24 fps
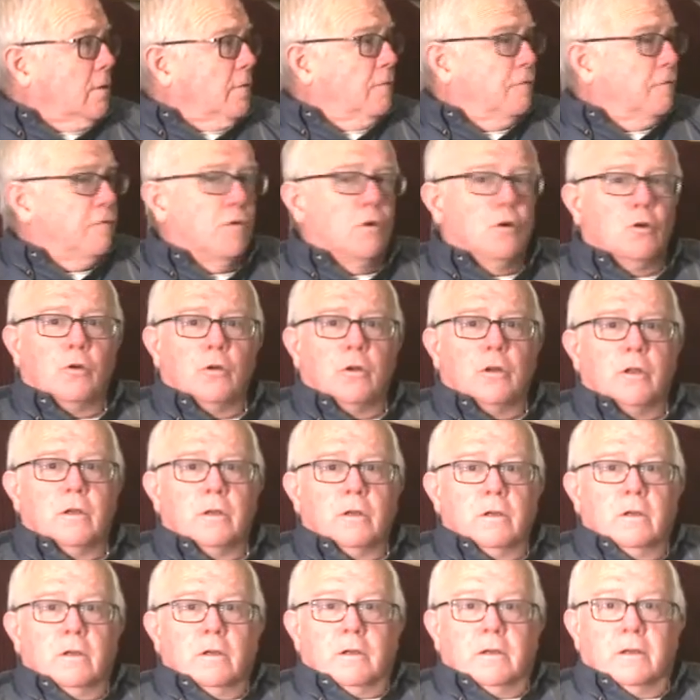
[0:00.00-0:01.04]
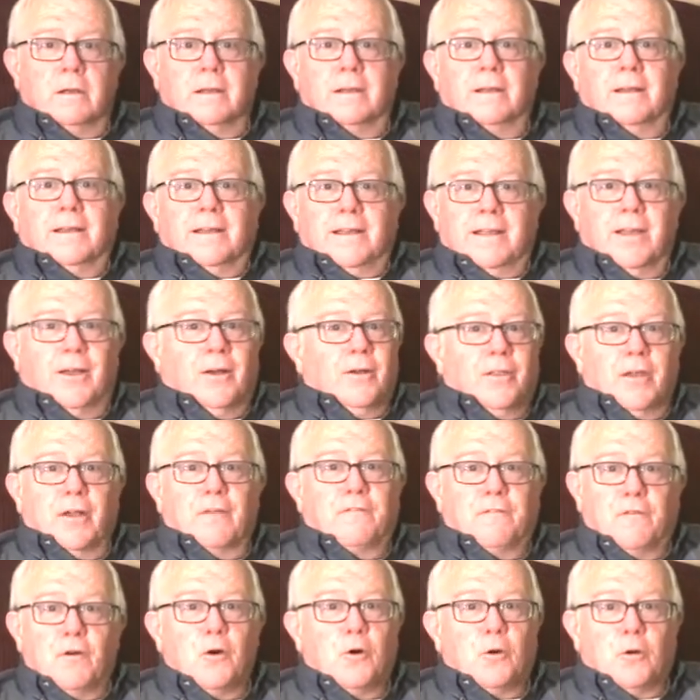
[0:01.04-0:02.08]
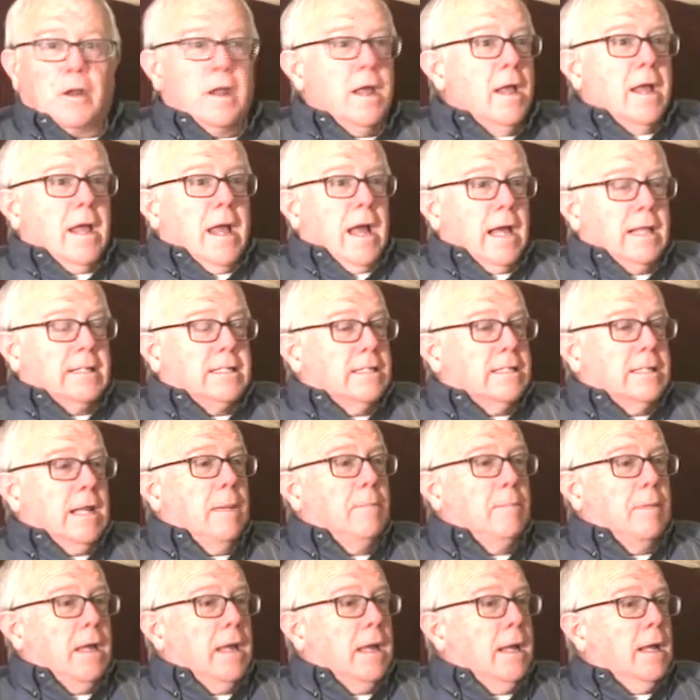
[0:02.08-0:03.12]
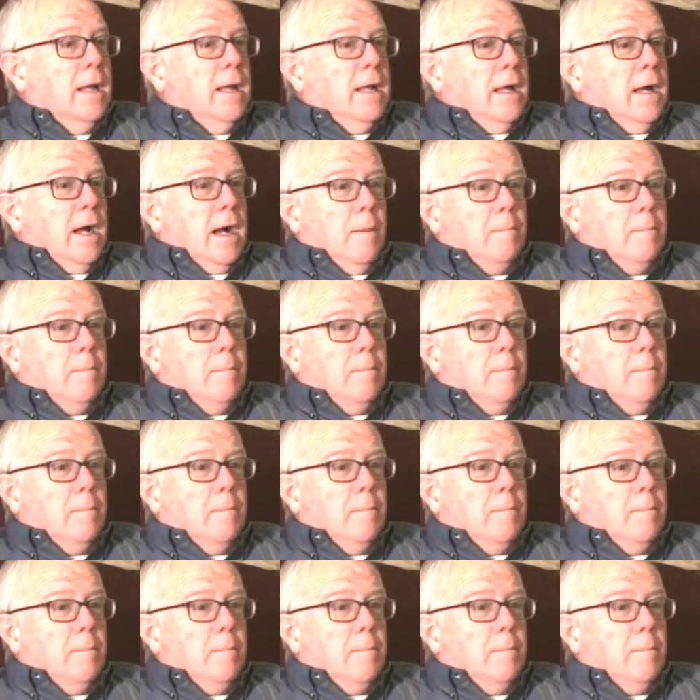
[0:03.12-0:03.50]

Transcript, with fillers: Food. you know, their food. It's the same thing.